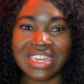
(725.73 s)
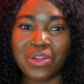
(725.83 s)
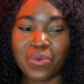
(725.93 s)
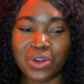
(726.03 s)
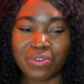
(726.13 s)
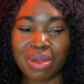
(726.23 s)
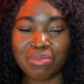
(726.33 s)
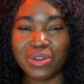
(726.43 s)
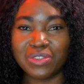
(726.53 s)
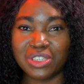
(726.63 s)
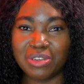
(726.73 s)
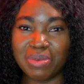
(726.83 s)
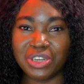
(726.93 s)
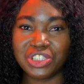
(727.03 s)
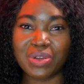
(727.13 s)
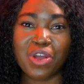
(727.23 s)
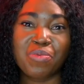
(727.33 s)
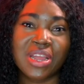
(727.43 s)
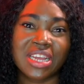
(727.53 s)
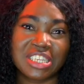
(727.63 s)
I don't want to ramble on too much. So I
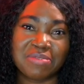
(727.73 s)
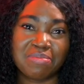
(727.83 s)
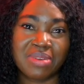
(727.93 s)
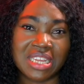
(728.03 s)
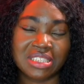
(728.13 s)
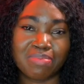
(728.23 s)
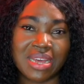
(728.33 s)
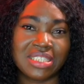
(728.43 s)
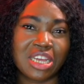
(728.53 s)
hope you guys have been blessed by this.